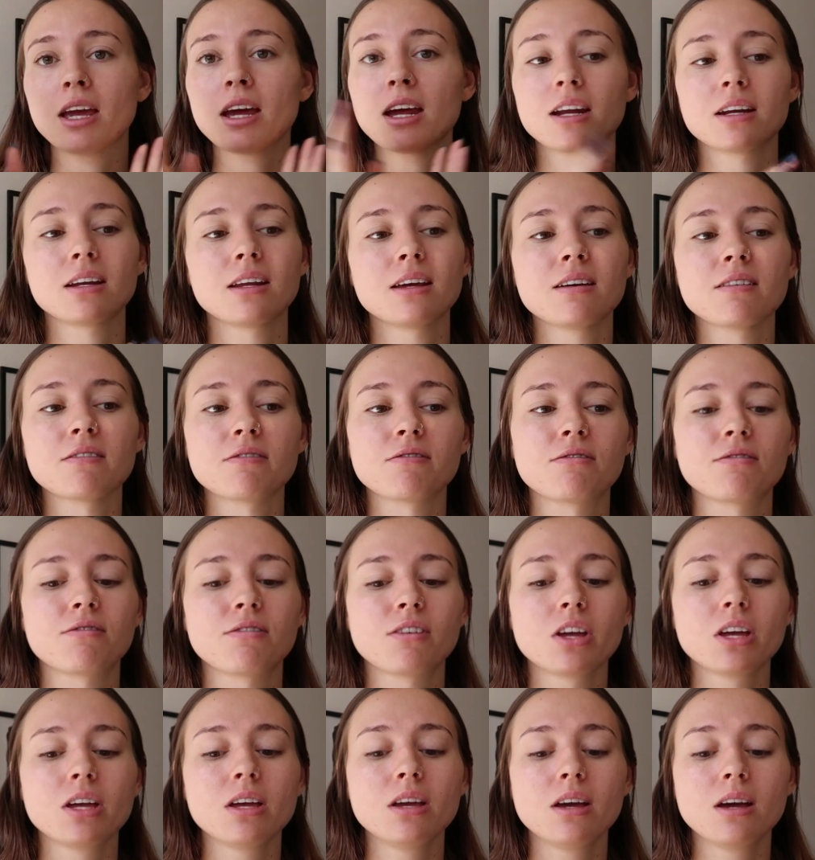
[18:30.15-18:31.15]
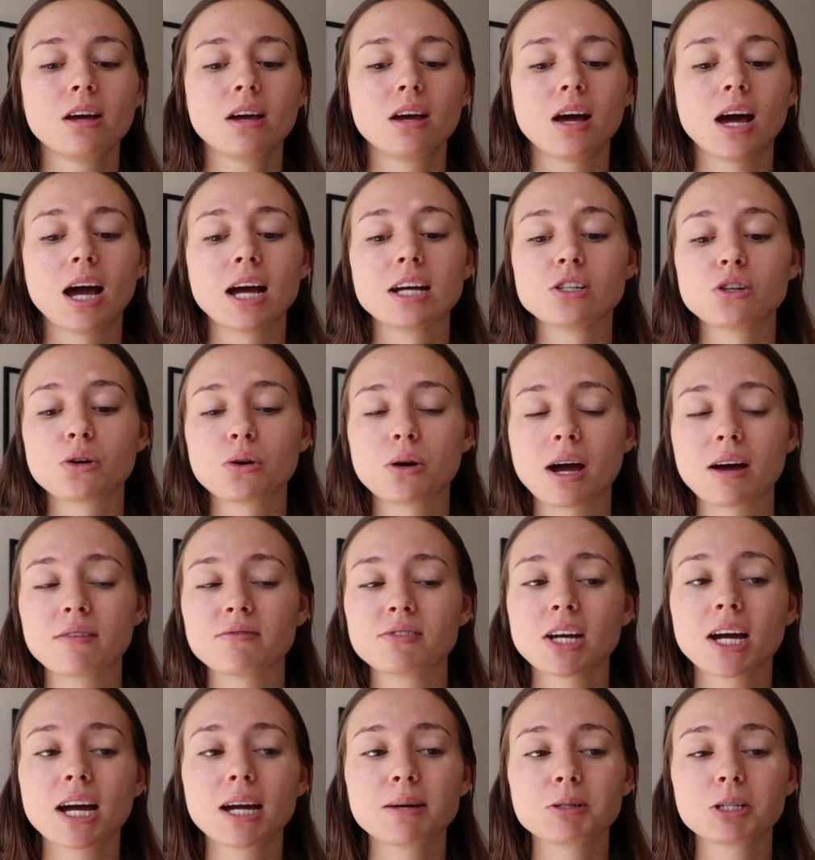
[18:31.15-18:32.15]
And if I don't
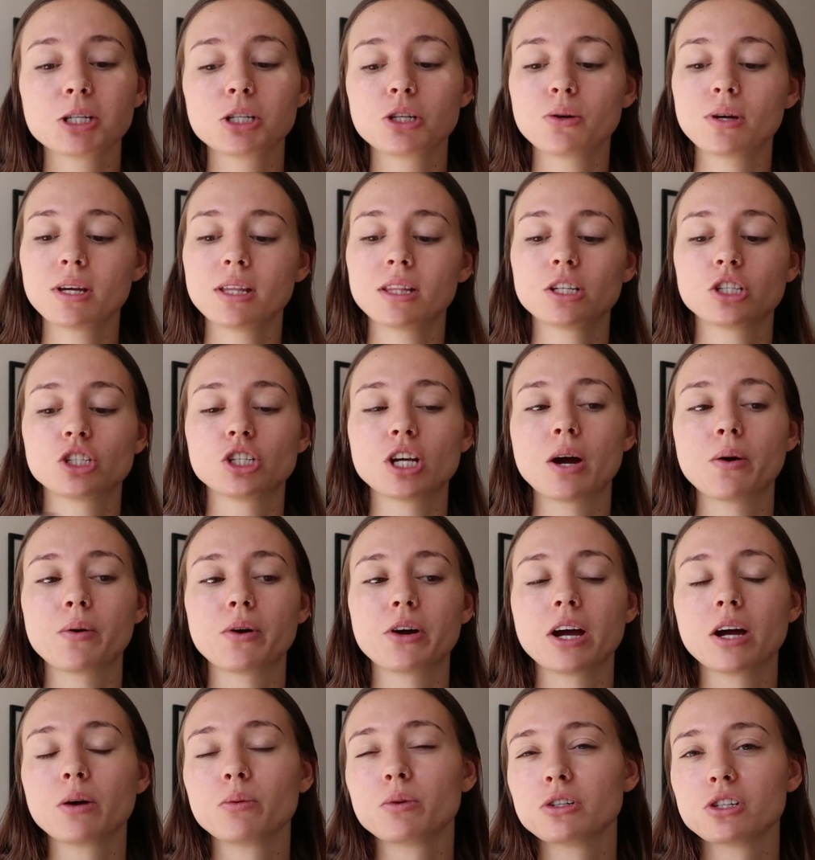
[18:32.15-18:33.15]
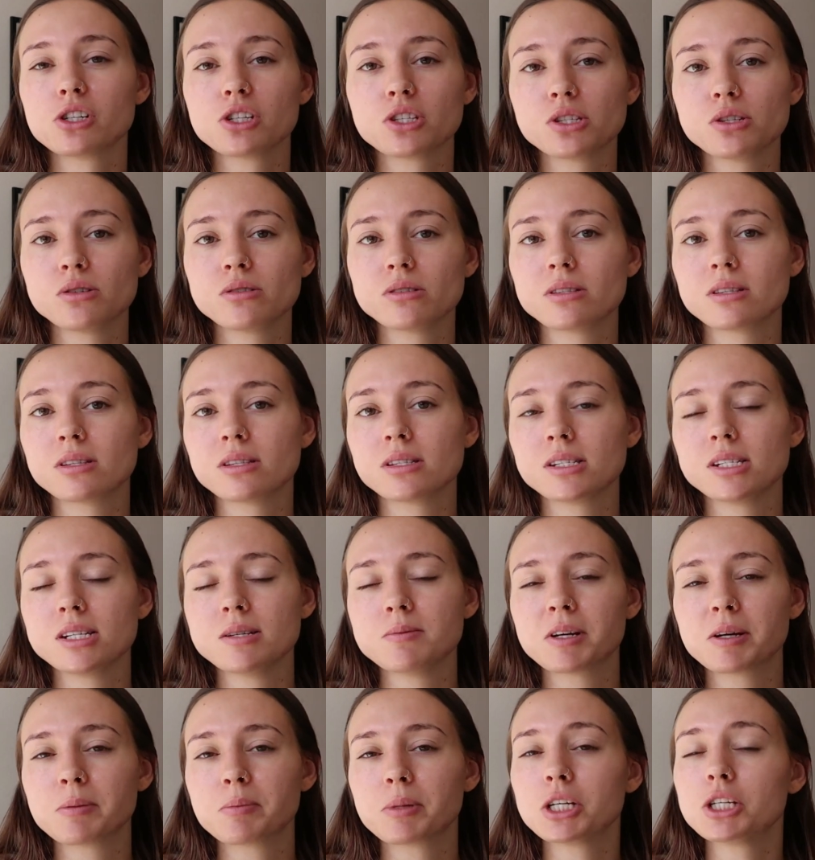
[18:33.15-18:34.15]
have time to do it in the shower, I will just use the
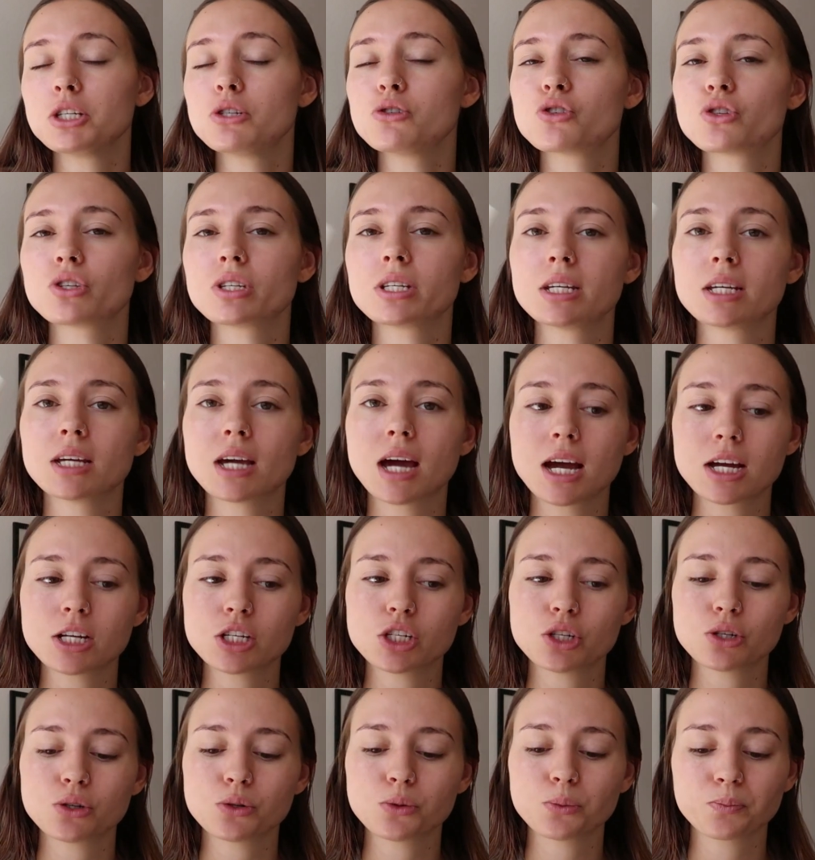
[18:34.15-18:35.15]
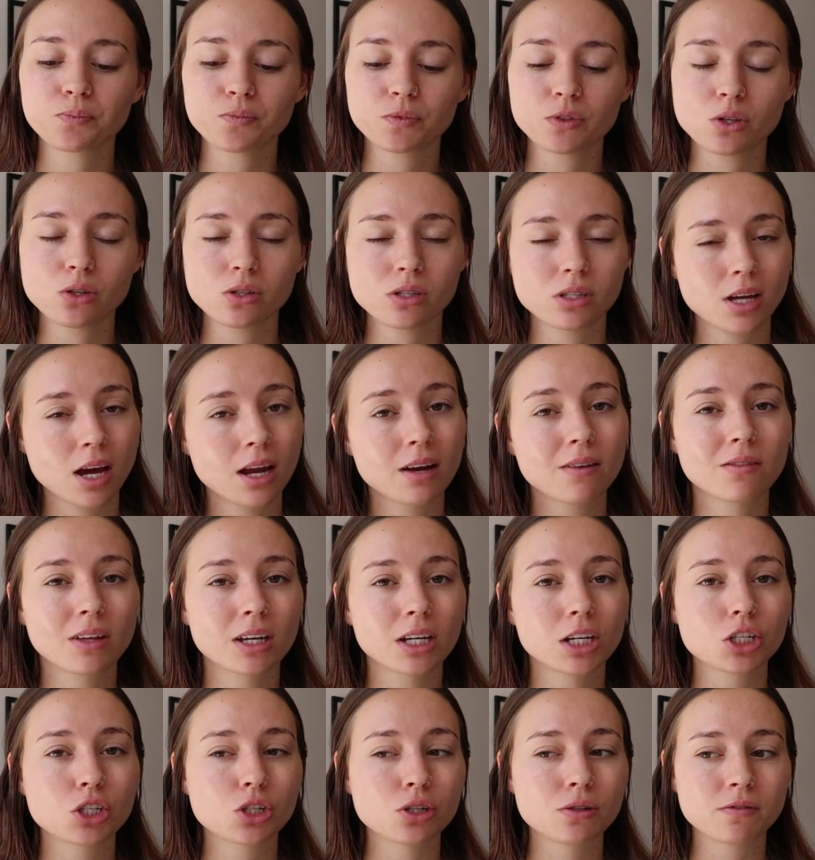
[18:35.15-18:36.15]
steamer, but usually I do. So it's kind of
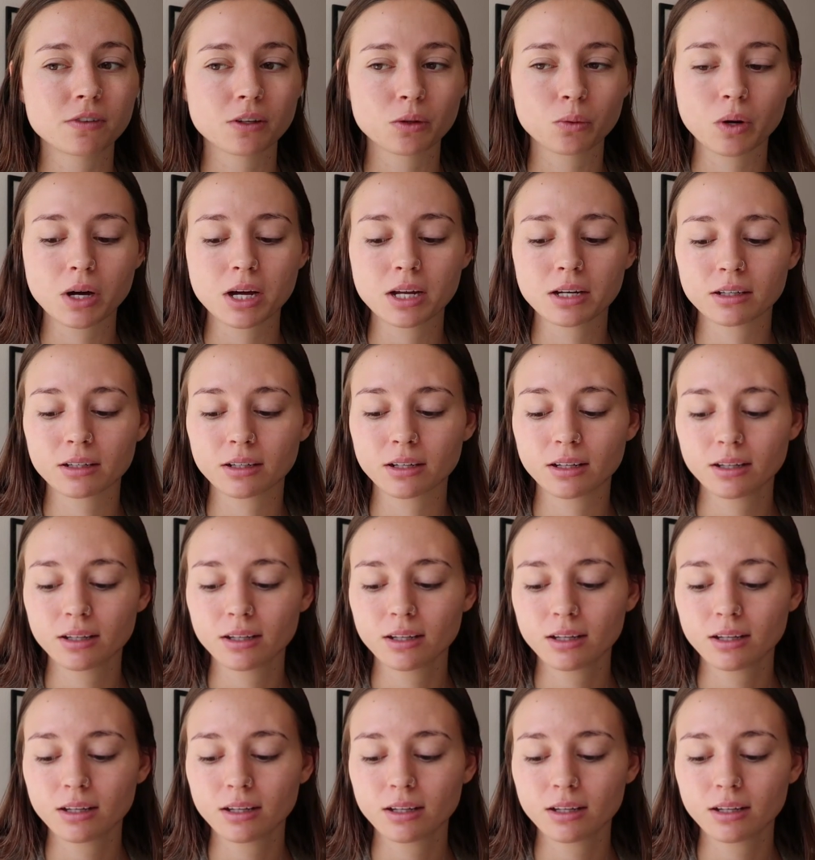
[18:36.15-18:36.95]
like a 2-for-1